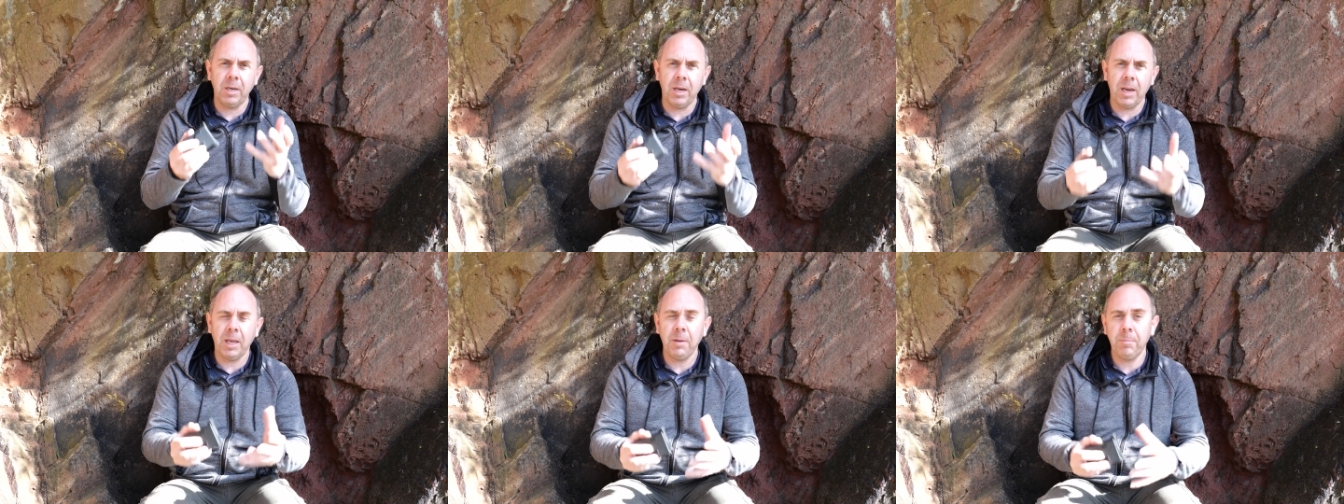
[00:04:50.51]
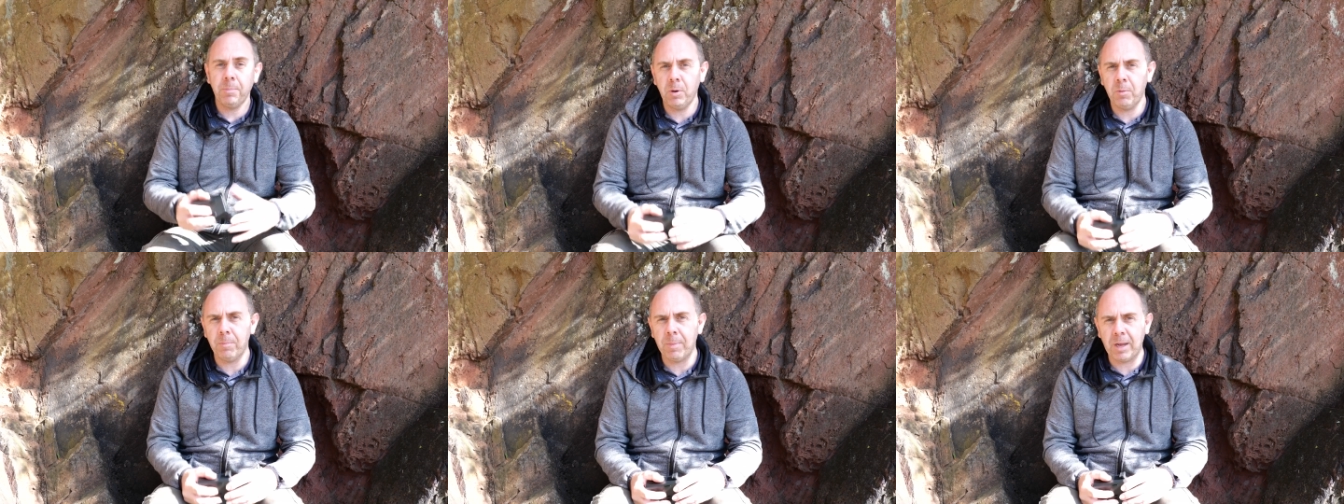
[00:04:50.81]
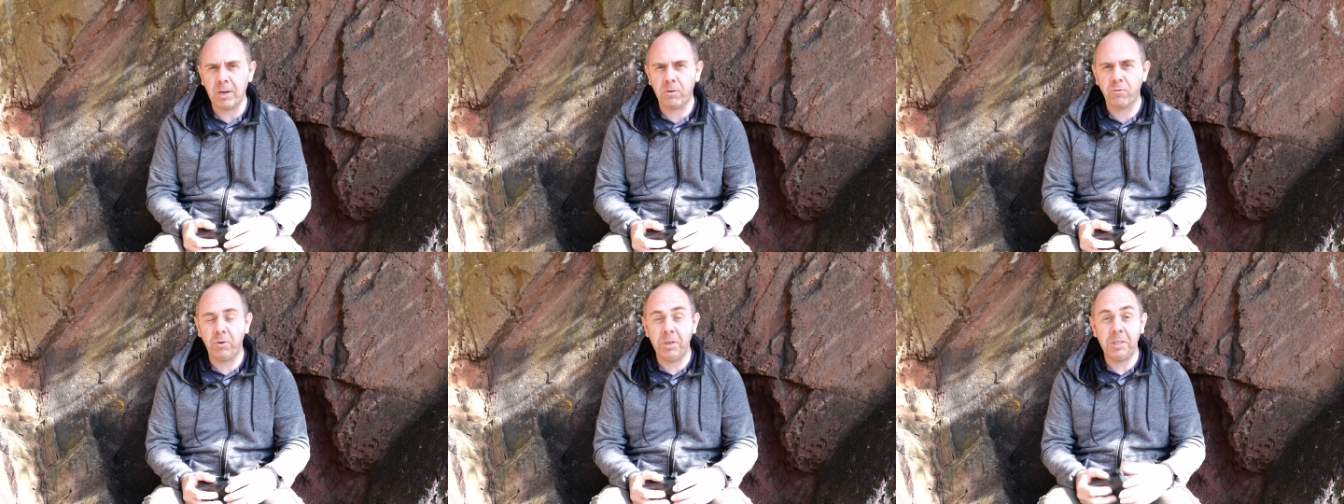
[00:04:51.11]
LiPo
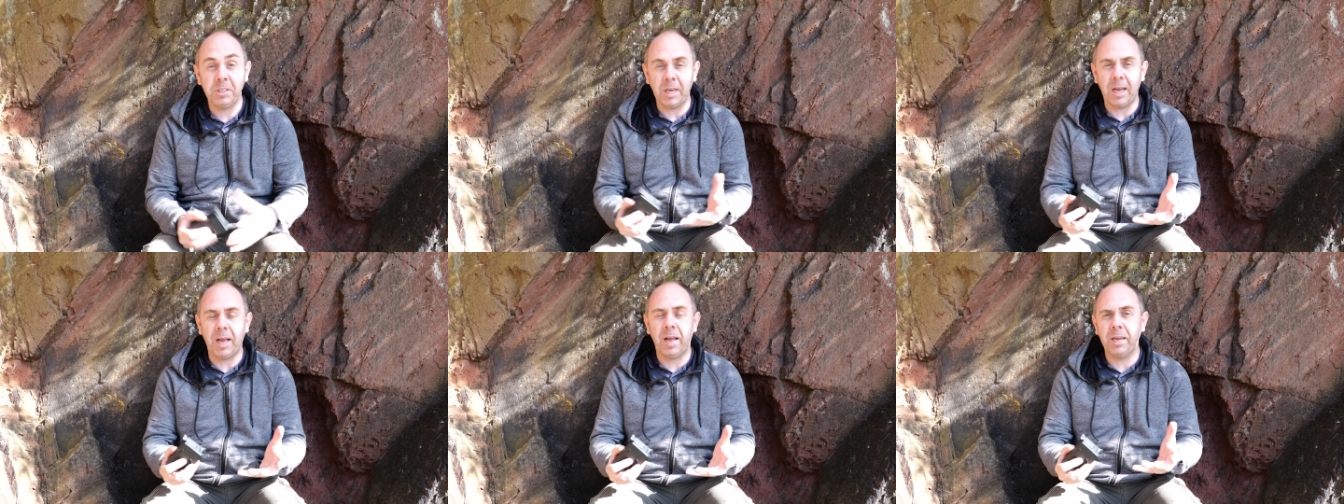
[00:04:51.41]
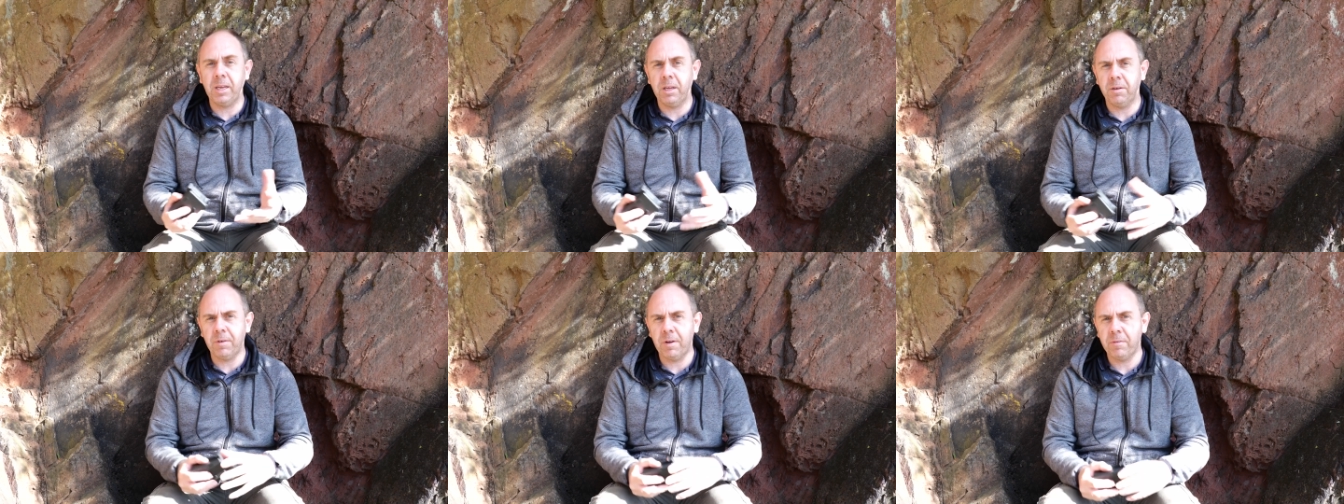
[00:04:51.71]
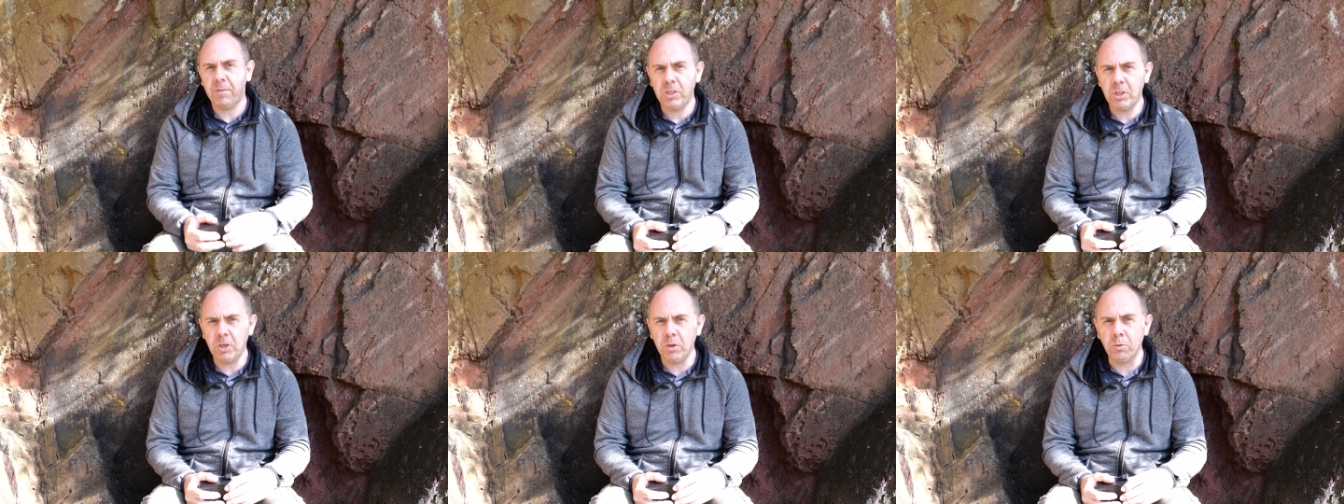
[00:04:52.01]
batteries I have
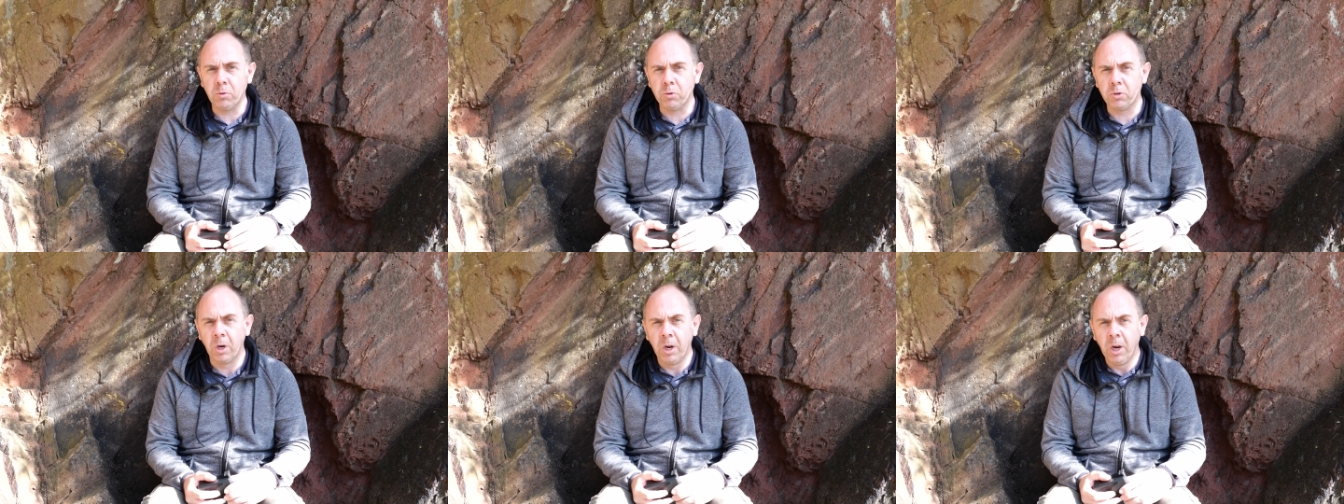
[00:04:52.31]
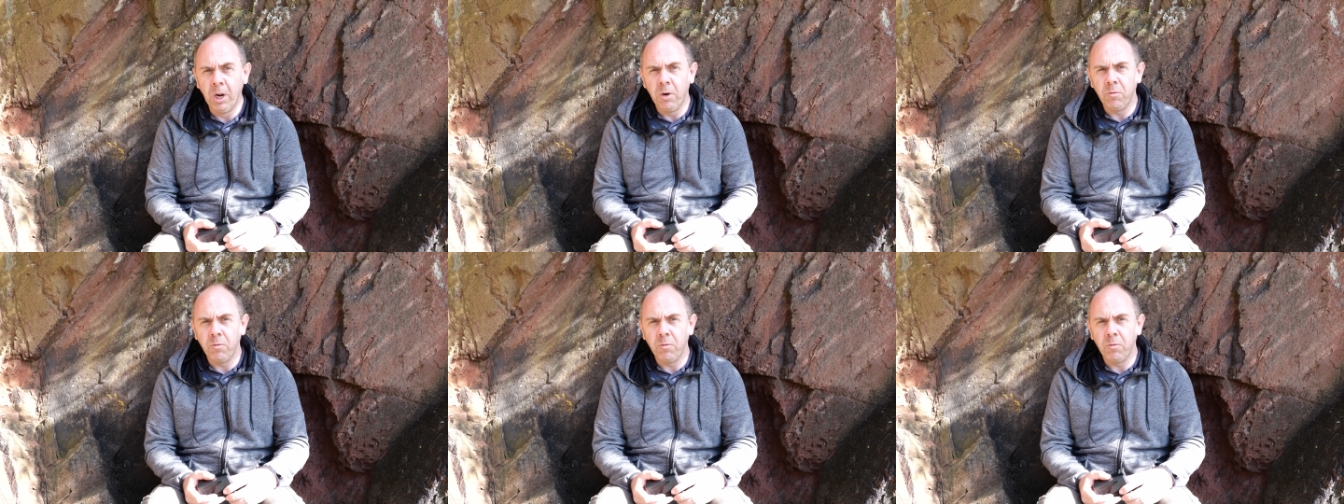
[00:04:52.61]
ever used.